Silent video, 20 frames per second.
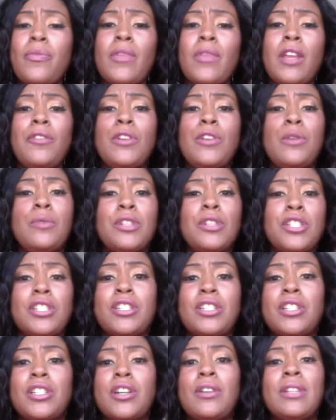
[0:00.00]
If you were
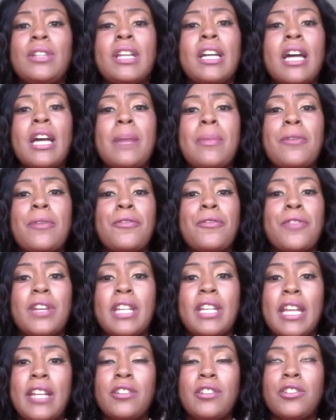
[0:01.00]
just to go look up a
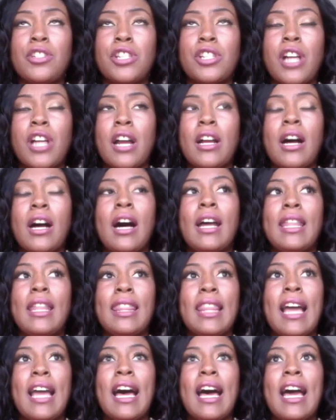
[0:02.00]
free natal chart
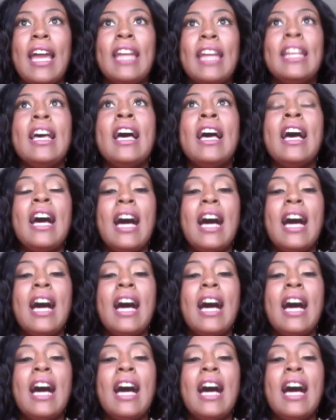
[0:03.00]
online,